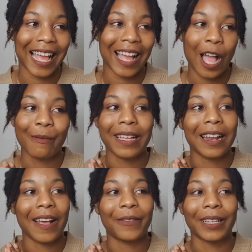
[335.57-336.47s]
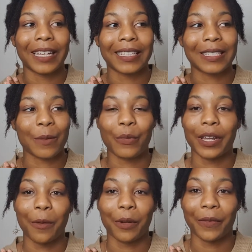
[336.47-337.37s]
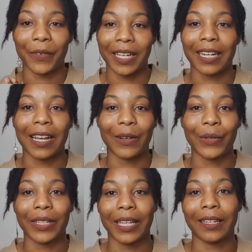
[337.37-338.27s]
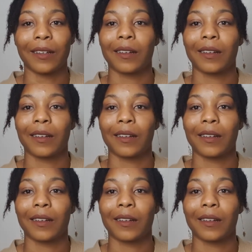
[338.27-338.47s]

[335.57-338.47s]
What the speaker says: I mean, I feel like at some point I would have figured out, like,